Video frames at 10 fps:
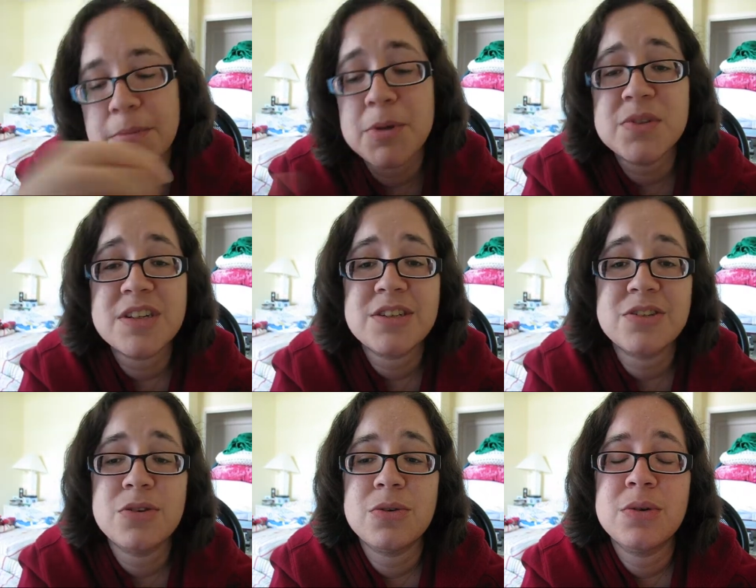Um, he was
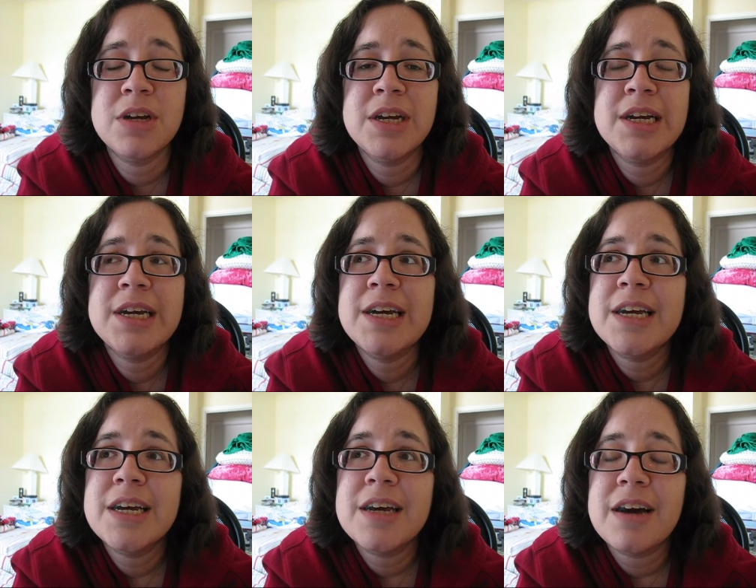also
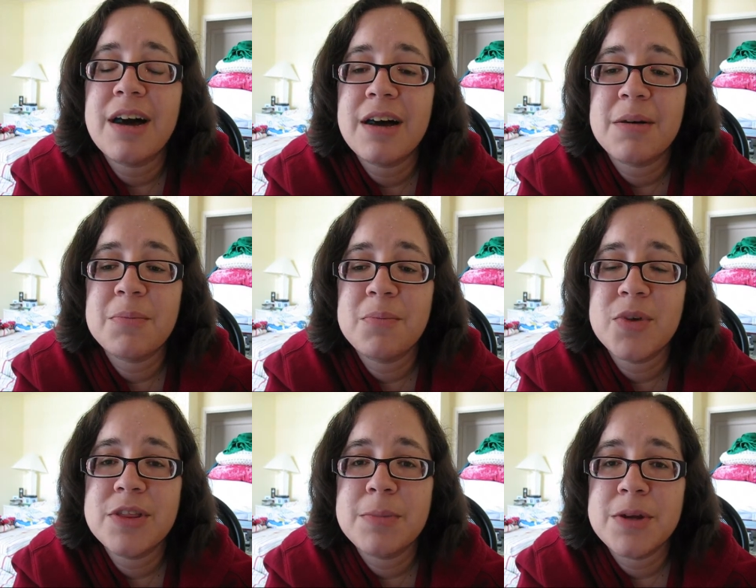um,
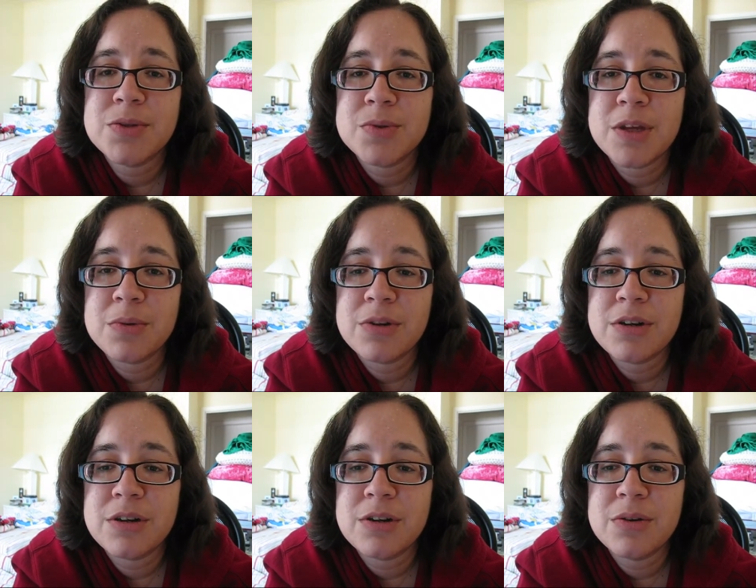with the Beatles when they
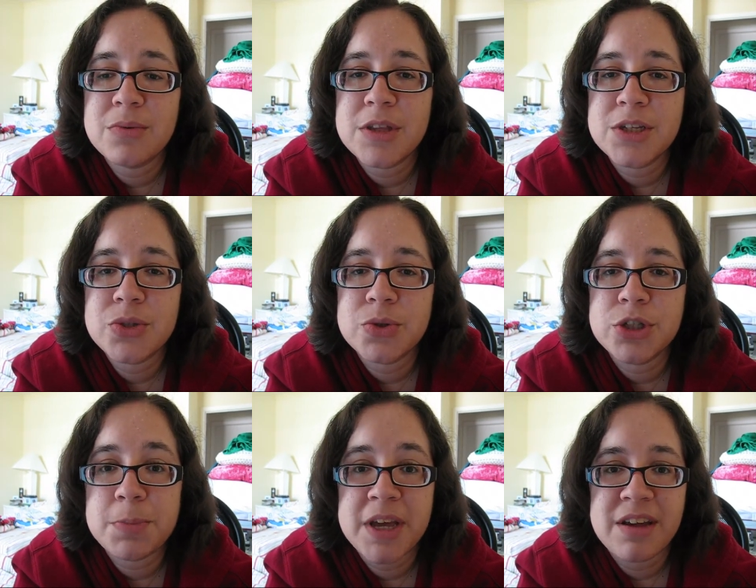were when they toured
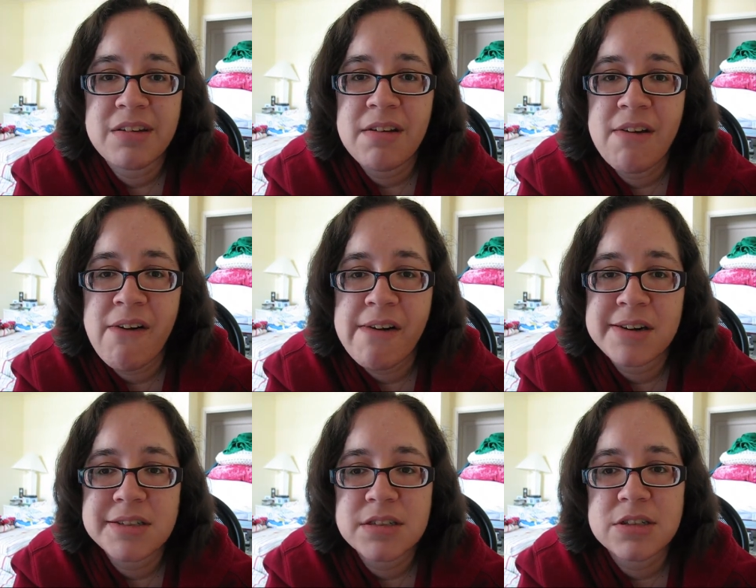Japan.
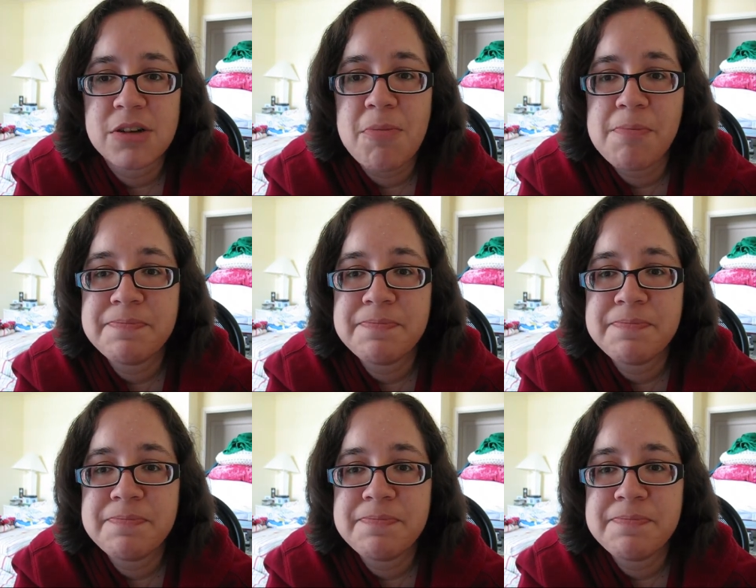So